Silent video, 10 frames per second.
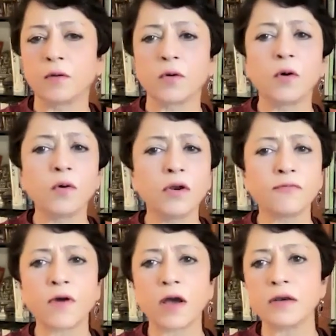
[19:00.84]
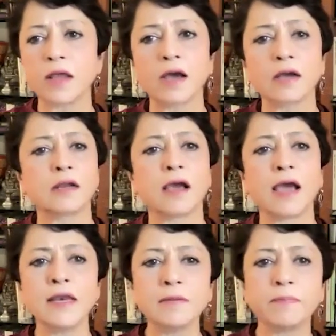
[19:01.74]
know, code of conduct,
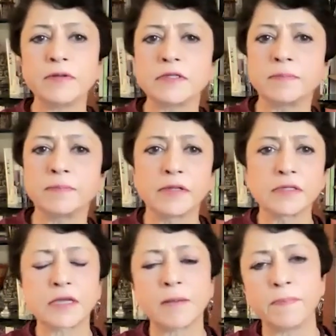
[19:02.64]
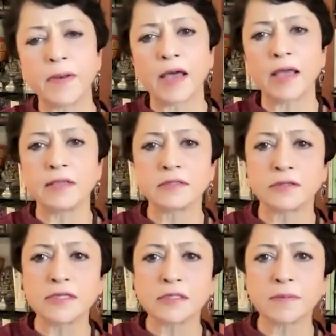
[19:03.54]
guiding principles, compliance,
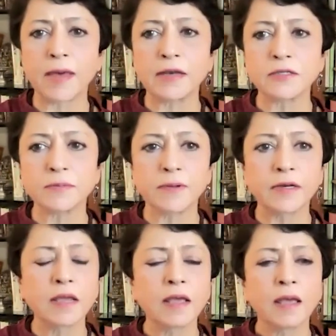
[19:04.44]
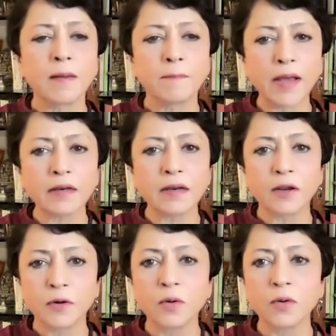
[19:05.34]
risk management, but
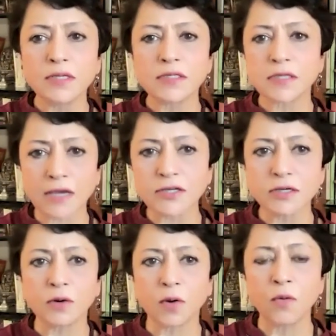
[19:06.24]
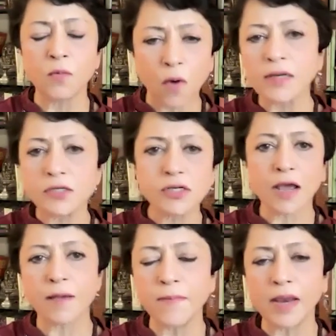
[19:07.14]
no discussion on what
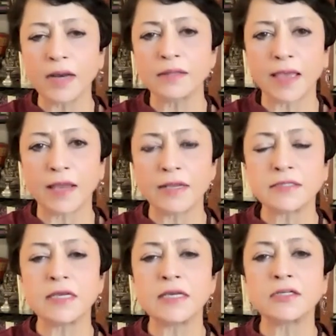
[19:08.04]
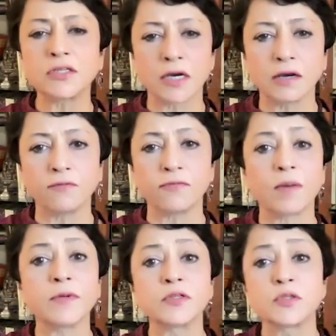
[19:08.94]
made the NSE turn
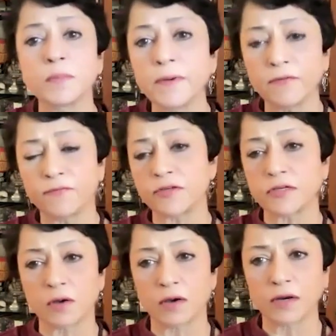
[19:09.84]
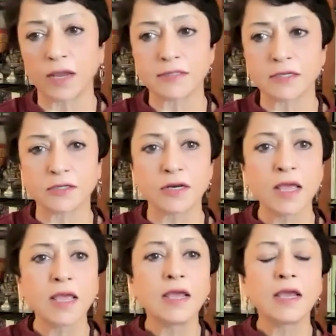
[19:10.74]
from a super efficient
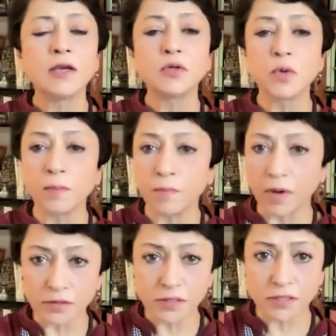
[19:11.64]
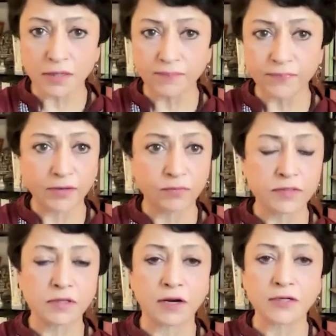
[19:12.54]
organization into a monster that
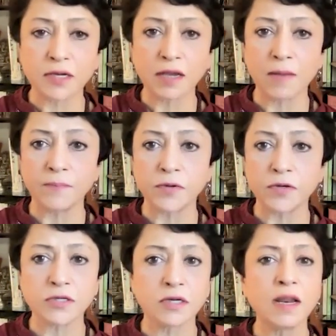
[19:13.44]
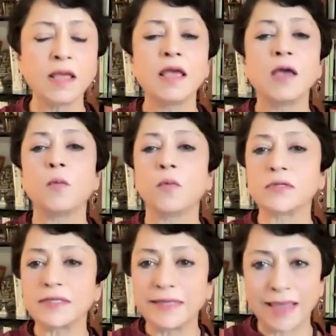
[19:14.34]
was crushing competition,
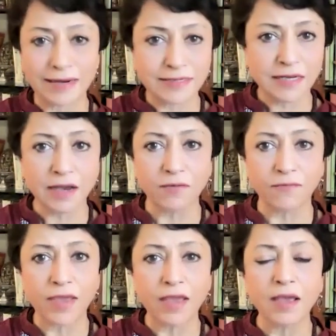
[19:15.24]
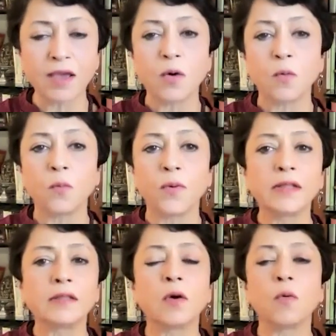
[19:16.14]
was getting away
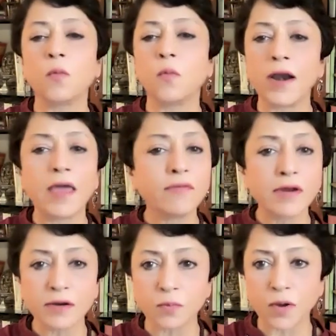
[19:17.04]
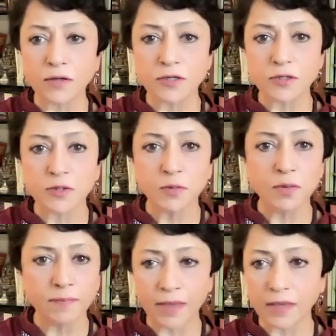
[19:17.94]
with whatever it wanted to
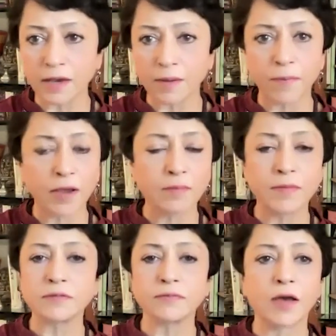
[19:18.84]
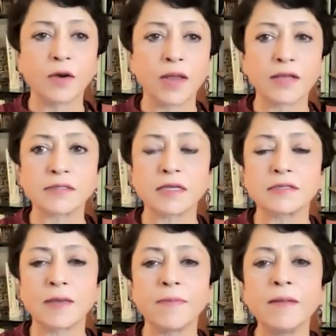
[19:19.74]
do, making appointments without asking
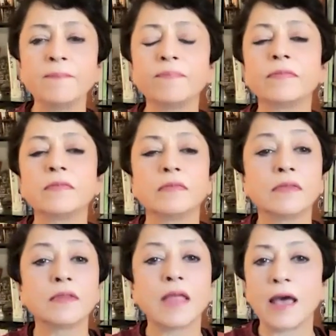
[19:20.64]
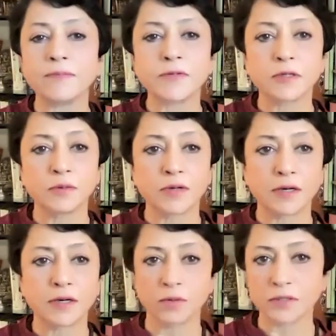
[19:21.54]
SEBI. Absolutely
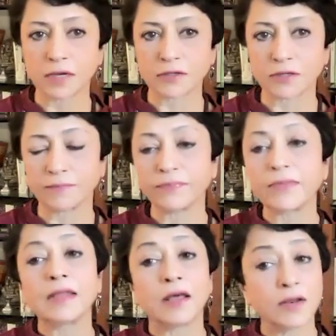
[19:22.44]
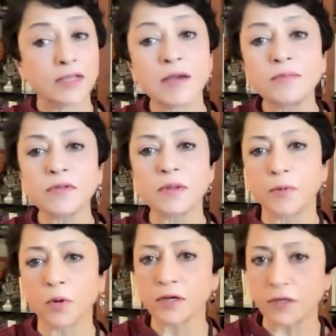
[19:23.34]
no discussion. Now let's come to the
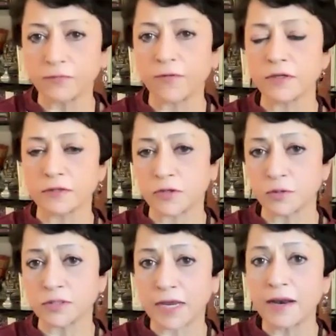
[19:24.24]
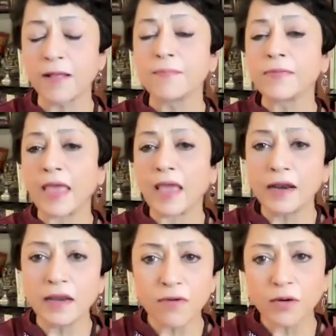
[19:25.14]
broker default issues that
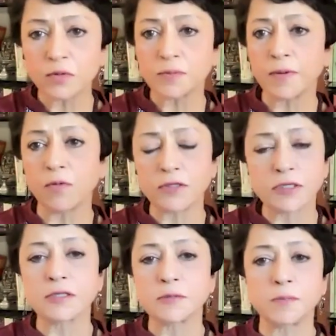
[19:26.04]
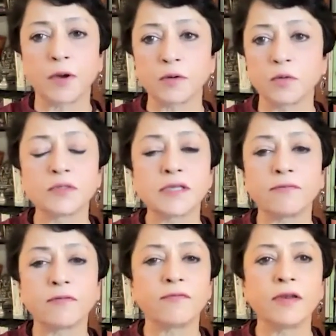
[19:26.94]
anyone who's been watching this blog knows
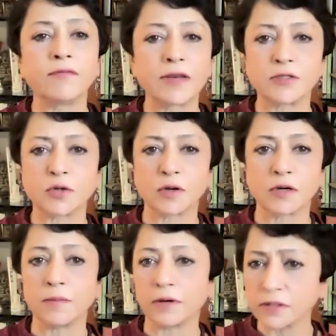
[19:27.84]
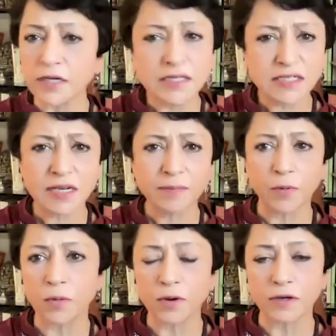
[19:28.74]
that we feel very strongly about. 30
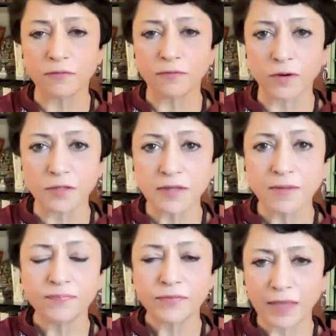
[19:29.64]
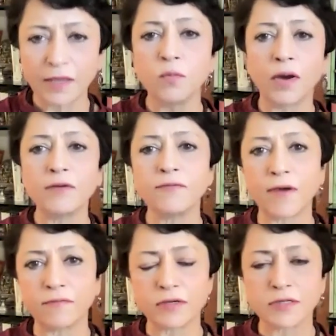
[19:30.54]
broker defaults in 1
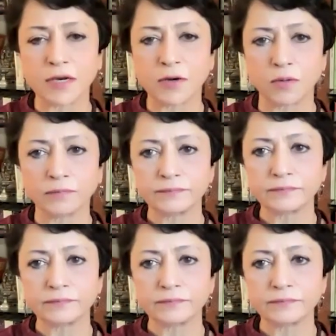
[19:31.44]
5-year tenure.